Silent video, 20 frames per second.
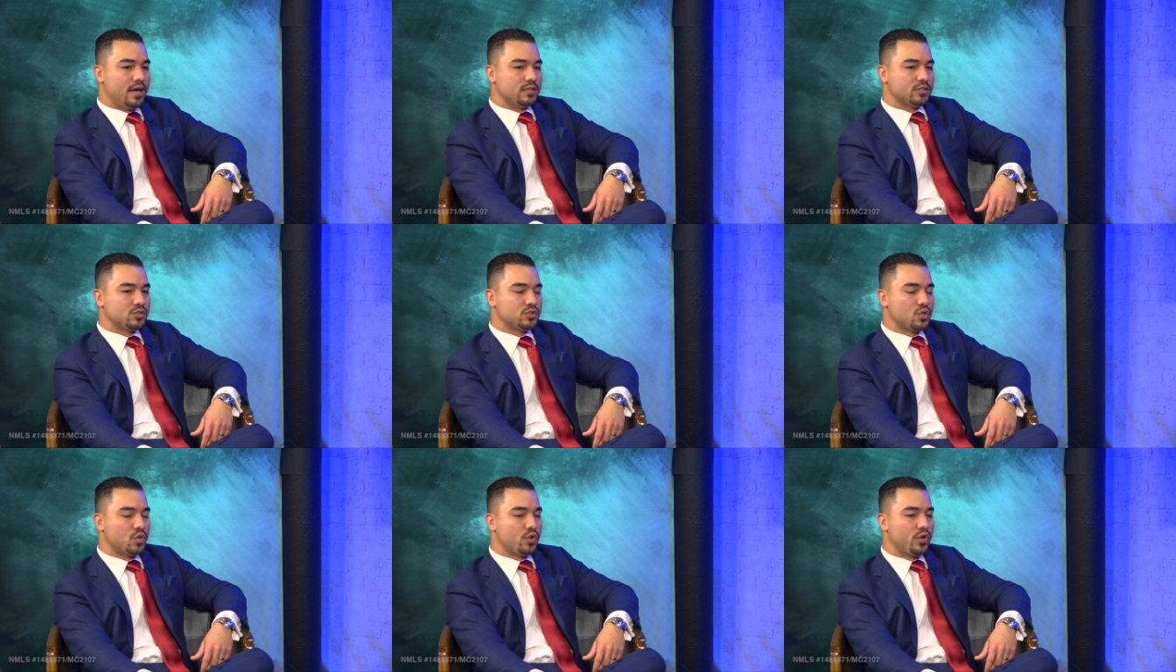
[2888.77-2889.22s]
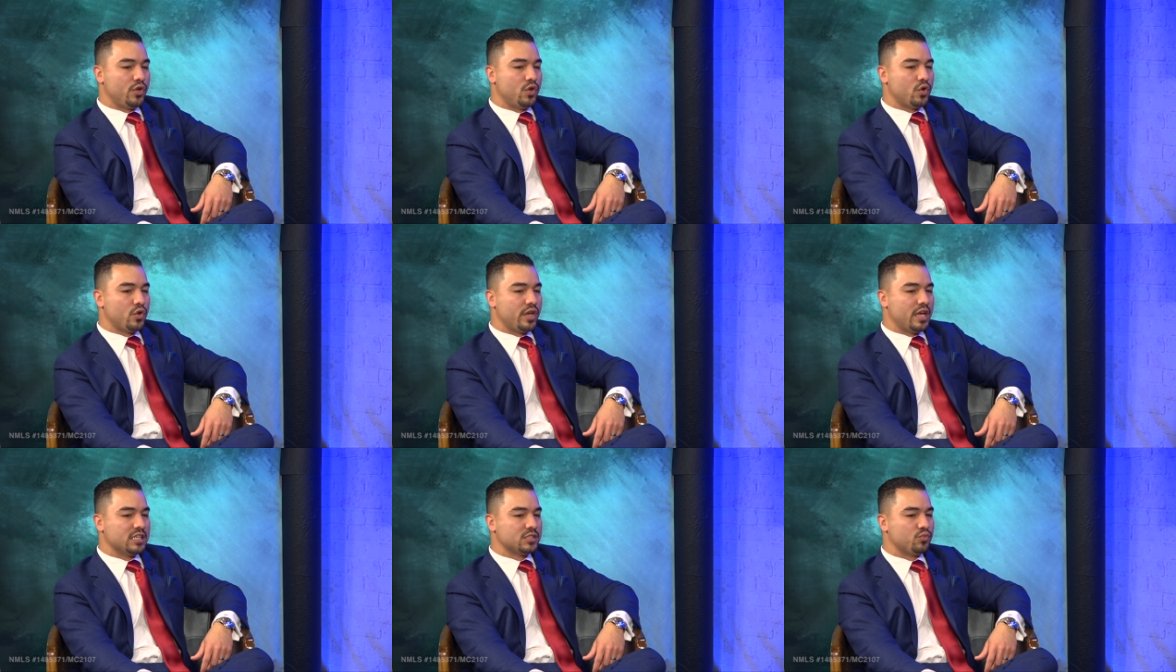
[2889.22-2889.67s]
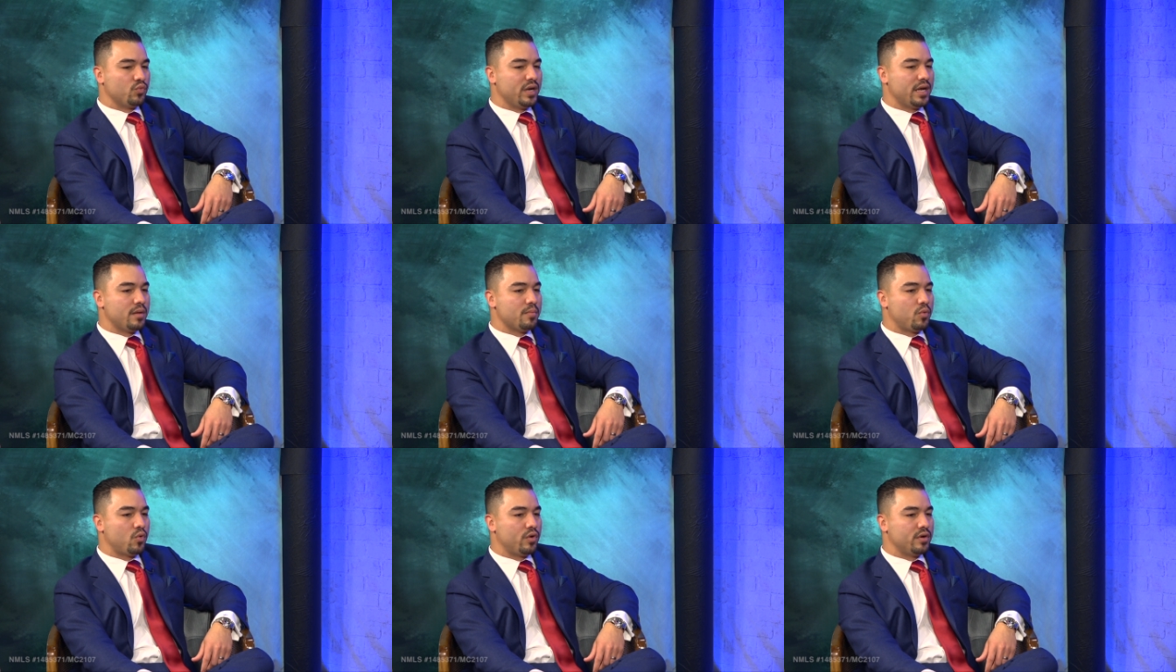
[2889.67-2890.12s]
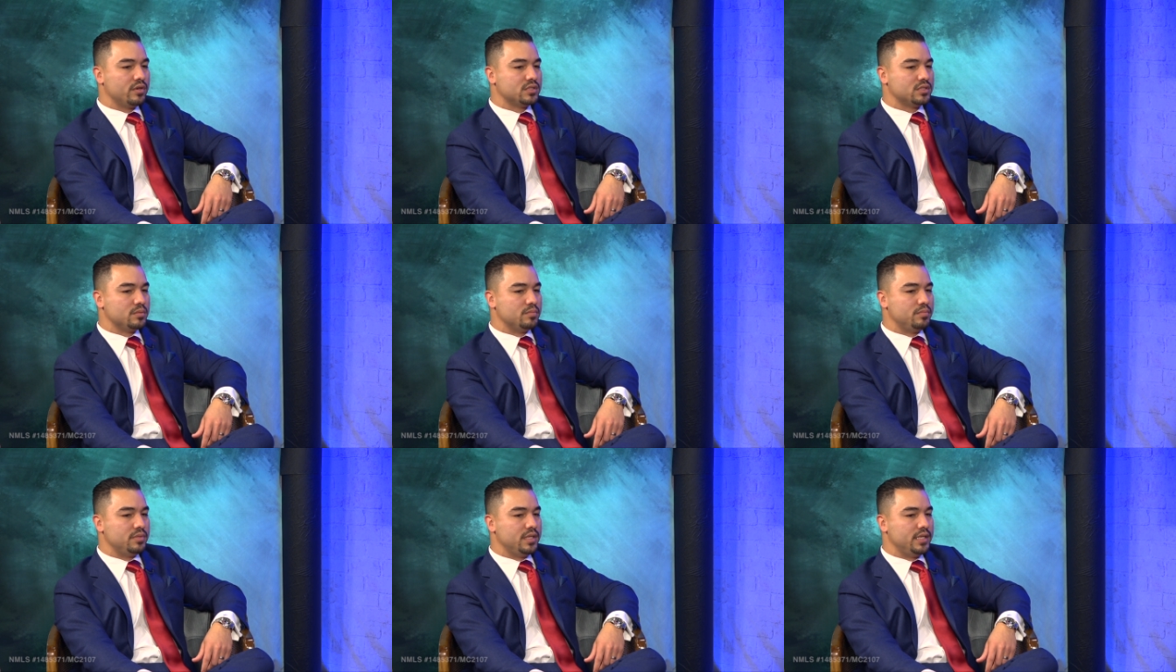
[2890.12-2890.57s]
So it's really important
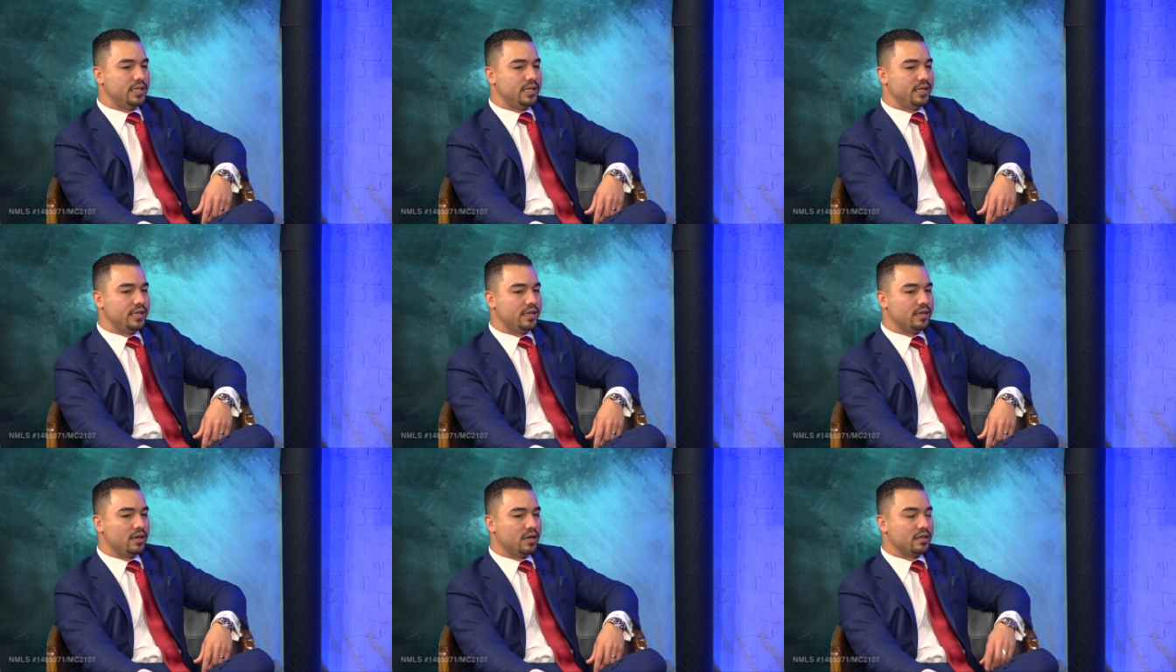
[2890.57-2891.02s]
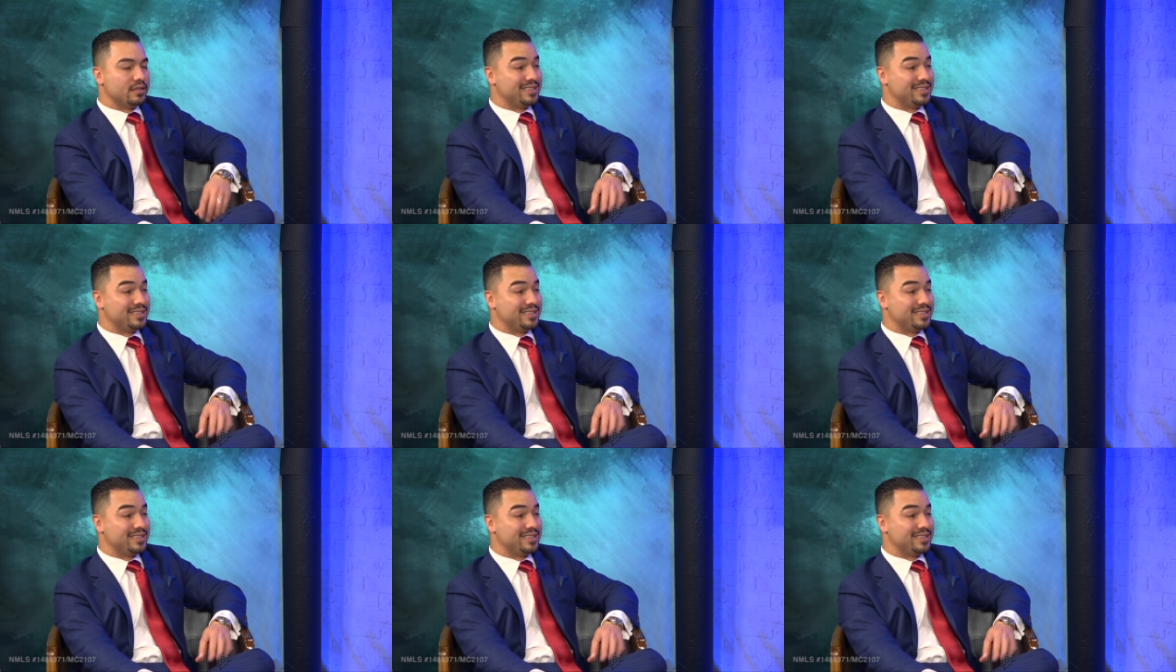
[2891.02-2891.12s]
to be